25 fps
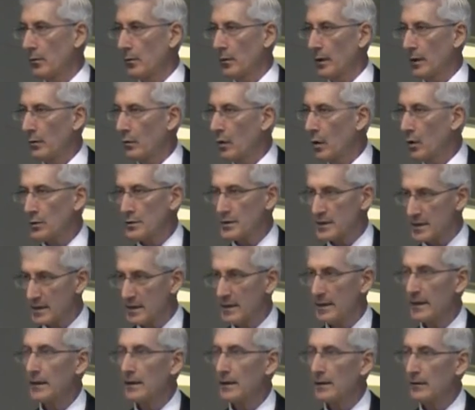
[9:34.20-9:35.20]
we won't
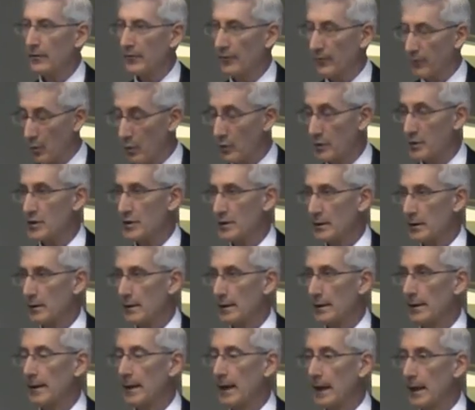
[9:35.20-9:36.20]
see,
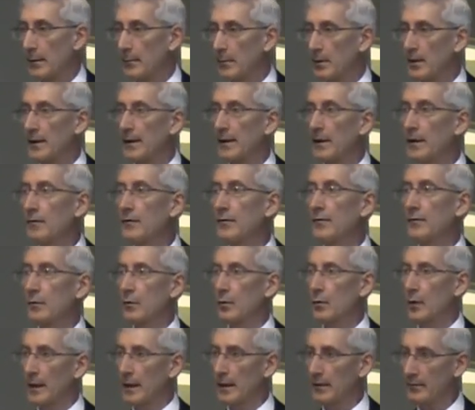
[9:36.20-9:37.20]
fortunately, I
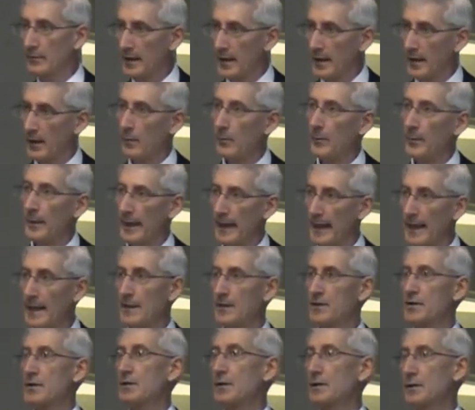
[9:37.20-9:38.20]
believe we have now
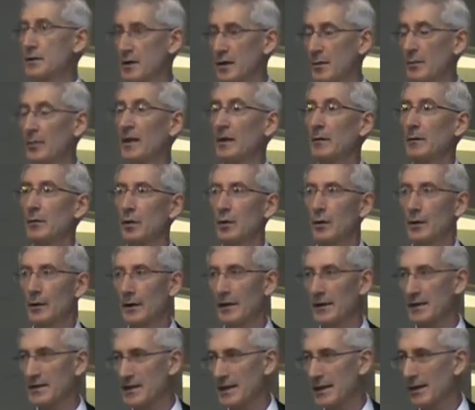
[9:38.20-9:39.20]
passed the tipping
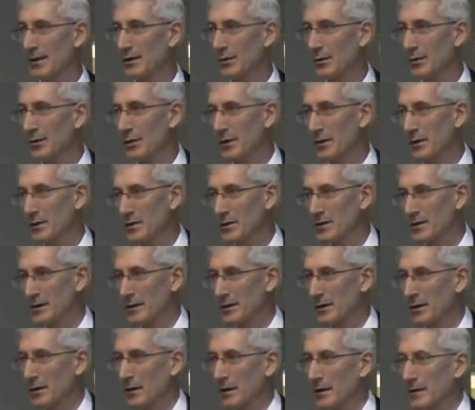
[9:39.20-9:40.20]
point, as Al Gore used to
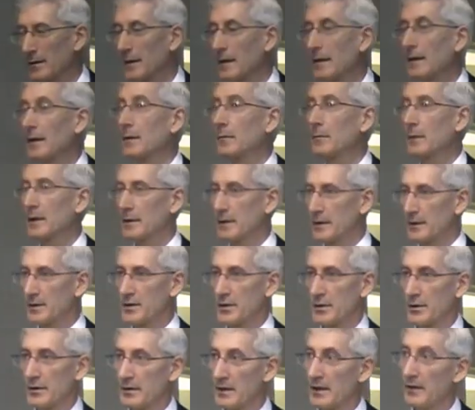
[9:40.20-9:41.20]
call it, but it's
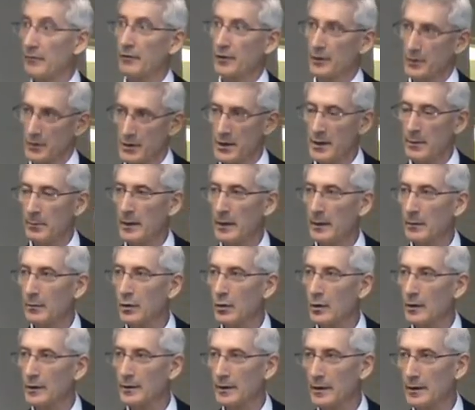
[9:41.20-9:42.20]
a different tipping
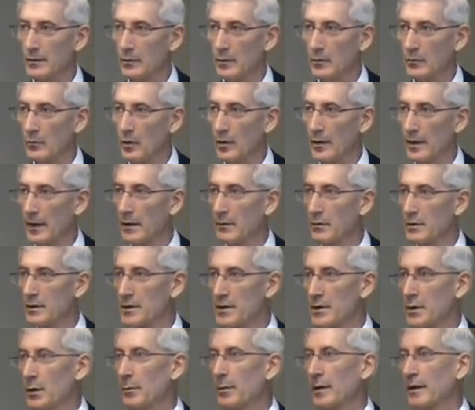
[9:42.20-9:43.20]
point than what he was
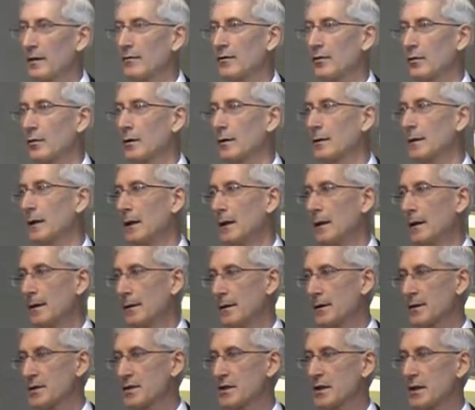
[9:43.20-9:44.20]
hoping for.
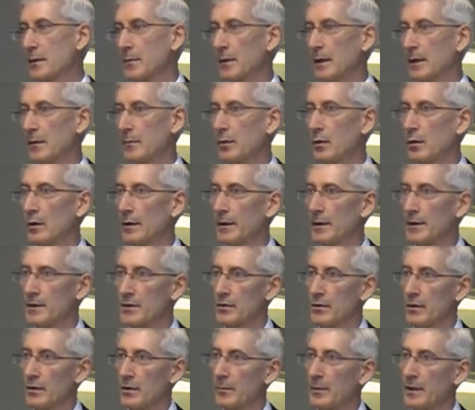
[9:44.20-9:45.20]
This tipping point is
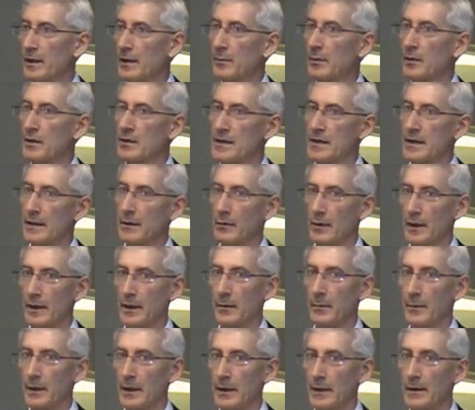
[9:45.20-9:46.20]
where people say, wait
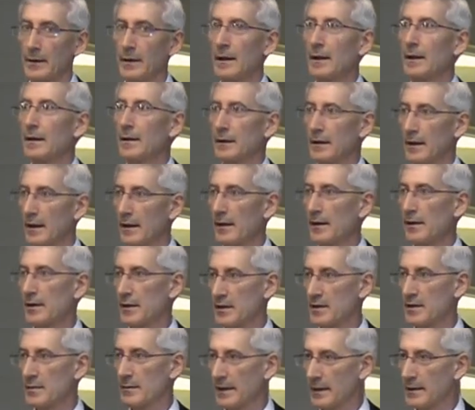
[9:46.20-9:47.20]
a minute, none of
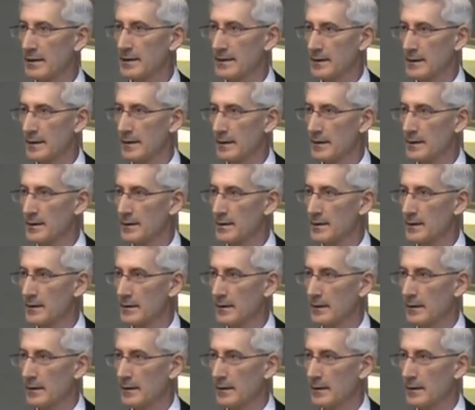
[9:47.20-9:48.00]
this makes sense.